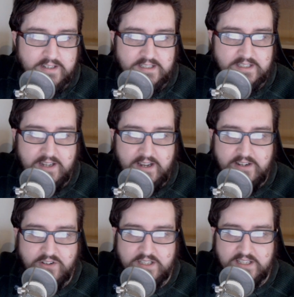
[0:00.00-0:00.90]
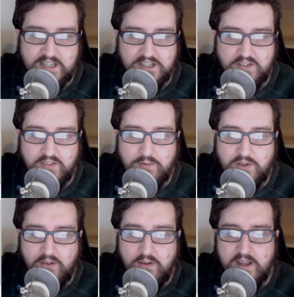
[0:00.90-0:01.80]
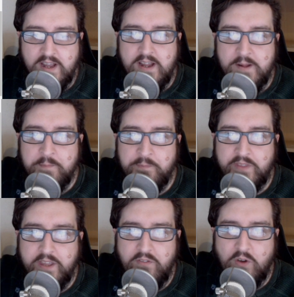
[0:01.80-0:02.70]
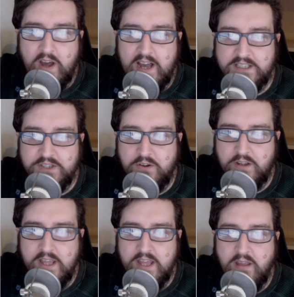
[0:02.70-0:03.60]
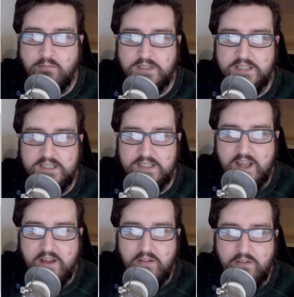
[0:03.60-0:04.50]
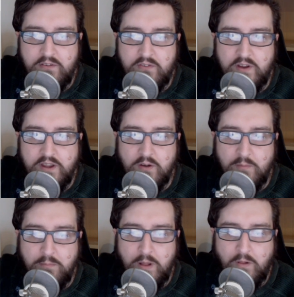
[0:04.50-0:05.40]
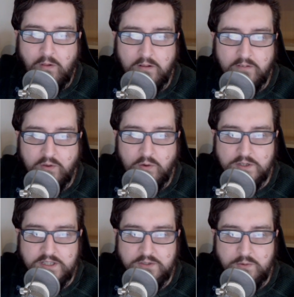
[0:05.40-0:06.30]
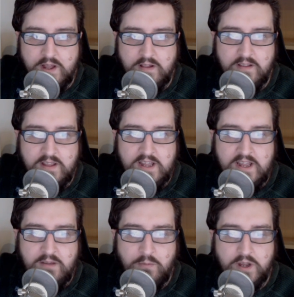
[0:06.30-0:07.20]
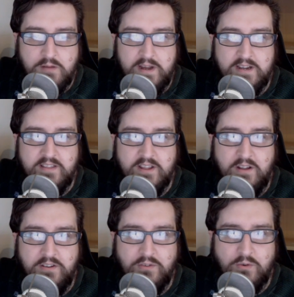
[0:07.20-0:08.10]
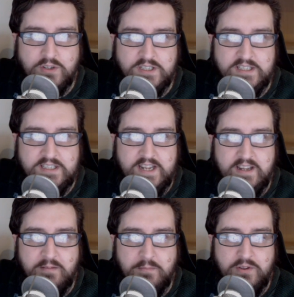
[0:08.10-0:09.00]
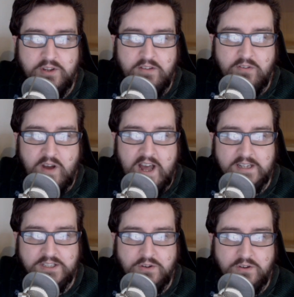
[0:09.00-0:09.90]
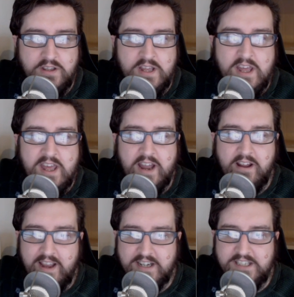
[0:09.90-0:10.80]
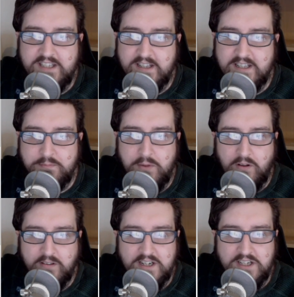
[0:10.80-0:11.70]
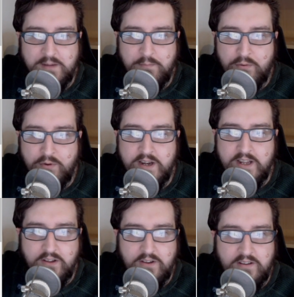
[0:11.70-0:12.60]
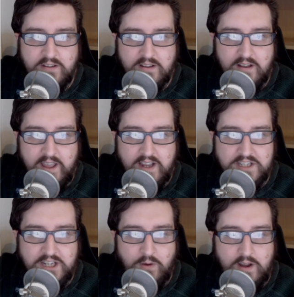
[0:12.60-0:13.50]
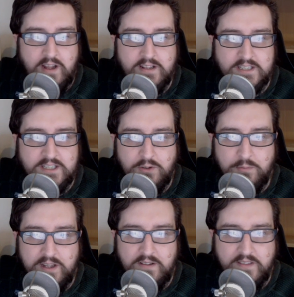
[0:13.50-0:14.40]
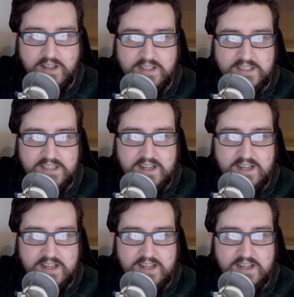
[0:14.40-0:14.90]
there's an interesting selection of them. So you've got Azog himself. You've got Bolg, of course, as well. We'll come back to the Hunter Orcs in a second. But so you've got Azog, and I actually think this model's actually pretty good. I actually quite like the sculpting on this.